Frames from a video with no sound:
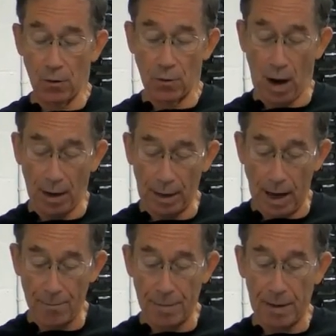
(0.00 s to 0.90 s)
run it
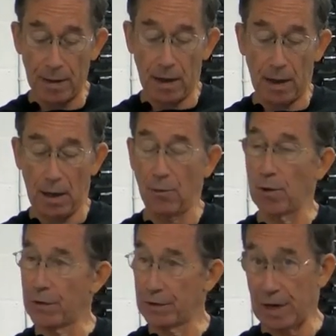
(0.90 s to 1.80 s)
up uh,
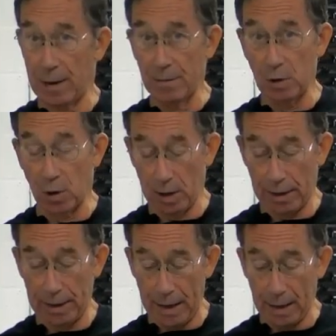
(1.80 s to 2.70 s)
with the same torque
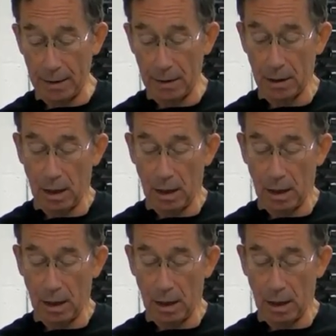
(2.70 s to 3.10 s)
again,